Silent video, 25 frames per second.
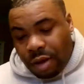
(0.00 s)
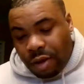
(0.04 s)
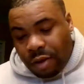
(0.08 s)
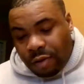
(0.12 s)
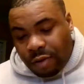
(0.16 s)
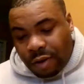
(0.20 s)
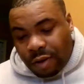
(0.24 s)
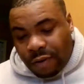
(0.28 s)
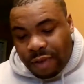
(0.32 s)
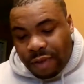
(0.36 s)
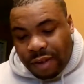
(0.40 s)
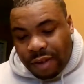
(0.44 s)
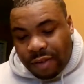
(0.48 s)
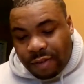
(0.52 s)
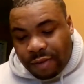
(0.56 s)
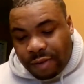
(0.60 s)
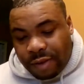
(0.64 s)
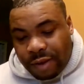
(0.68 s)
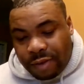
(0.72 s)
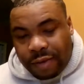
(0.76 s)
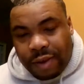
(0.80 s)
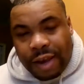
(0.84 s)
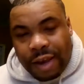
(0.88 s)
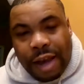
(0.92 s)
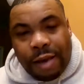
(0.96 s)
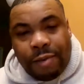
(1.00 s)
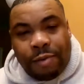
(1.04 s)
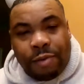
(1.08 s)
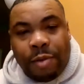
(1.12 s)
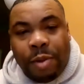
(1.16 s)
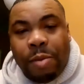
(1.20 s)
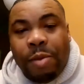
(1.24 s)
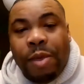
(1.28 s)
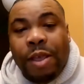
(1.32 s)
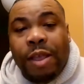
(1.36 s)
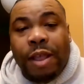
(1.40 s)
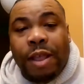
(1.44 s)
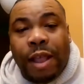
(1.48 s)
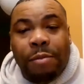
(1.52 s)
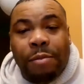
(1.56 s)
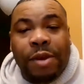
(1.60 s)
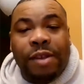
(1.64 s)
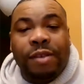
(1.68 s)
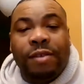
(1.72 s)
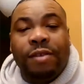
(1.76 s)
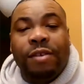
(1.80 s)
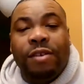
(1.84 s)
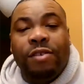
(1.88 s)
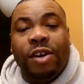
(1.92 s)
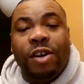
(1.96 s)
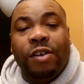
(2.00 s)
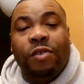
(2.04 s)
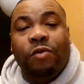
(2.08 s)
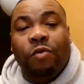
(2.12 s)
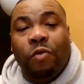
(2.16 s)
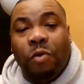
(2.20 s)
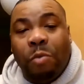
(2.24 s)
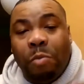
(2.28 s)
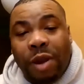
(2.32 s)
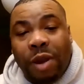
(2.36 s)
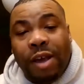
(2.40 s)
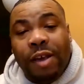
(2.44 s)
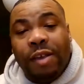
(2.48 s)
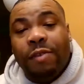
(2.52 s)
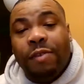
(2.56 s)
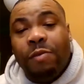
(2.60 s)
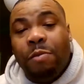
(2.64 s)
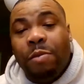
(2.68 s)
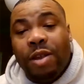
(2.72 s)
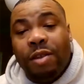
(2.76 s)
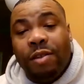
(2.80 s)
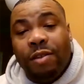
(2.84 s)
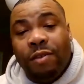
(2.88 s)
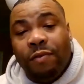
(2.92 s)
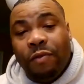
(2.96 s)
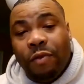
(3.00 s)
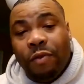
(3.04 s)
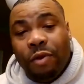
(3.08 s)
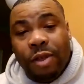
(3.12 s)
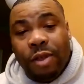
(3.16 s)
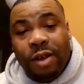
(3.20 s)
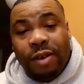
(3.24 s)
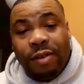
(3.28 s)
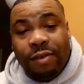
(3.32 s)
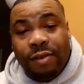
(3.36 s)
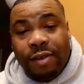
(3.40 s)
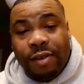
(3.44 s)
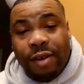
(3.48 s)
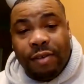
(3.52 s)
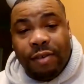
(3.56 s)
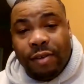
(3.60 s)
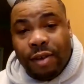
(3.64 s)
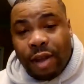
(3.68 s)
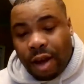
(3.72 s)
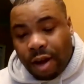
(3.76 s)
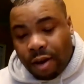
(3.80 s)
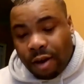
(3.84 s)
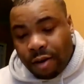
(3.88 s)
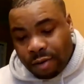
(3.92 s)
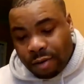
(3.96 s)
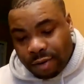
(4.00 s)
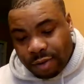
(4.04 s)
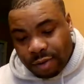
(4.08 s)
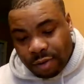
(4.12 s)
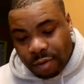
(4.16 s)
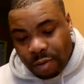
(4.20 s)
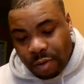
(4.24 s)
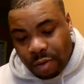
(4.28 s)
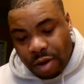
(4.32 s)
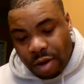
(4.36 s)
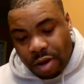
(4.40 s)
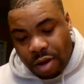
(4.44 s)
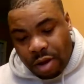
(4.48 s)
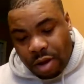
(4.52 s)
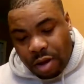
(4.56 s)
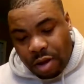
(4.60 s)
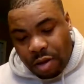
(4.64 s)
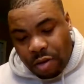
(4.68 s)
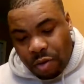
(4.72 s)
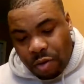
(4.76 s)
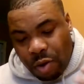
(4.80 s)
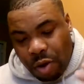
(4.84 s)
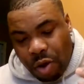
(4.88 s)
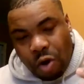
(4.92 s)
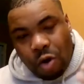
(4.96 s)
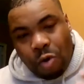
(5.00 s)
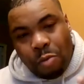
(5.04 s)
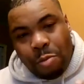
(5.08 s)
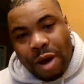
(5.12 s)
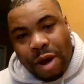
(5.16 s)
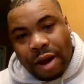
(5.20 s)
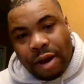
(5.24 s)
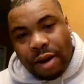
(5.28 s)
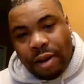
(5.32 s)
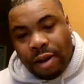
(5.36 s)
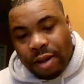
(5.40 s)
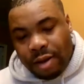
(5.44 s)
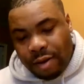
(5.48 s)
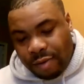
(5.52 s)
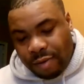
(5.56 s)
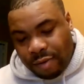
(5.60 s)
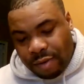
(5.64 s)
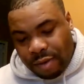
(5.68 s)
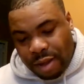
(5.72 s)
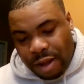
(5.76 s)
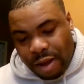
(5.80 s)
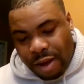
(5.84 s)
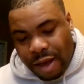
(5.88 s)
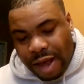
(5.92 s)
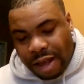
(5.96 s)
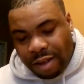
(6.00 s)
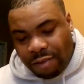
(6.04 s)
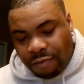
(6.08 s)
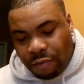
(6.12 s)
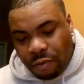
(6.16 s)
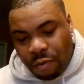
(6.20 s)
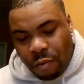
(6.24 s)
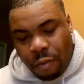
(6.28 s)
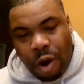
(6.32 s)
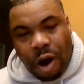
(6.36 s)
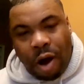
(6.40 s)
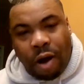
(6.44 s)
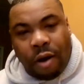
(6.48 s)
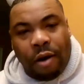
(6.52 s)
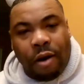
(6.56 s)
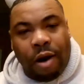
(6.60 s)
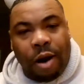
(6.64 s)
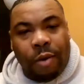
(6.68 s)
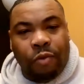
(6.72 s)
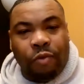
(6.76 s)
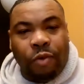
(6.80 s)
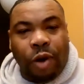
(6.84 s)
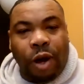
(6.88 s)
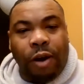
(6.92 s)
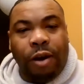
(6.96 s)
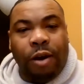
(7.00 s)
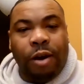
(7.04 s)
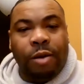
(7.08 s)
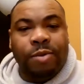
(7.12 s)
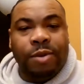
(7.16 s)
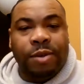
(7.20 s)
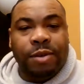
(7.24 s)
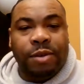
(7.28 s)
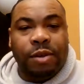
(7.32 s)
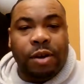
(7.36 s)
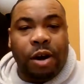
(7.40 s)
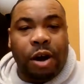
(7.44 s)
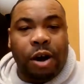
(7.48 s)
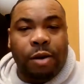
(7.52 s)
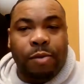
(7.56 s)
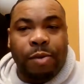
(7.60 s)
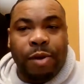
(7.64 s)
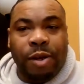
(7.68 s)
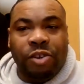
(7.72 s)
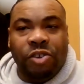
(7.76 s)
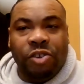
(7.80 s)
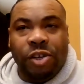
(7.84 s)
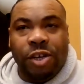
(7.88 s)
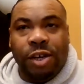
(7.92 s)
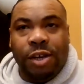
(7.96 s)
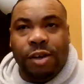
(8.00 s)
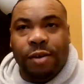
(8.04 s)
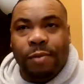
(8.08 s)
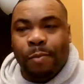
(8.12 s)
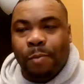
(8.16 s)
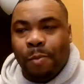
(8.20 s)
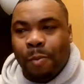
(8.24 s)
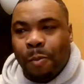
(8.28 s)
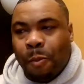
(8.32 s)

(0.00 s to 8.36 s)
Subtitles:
So of these six games, let me suggest replacements for these six titles. go by the list. Now, as for Wild Arms is an RPG.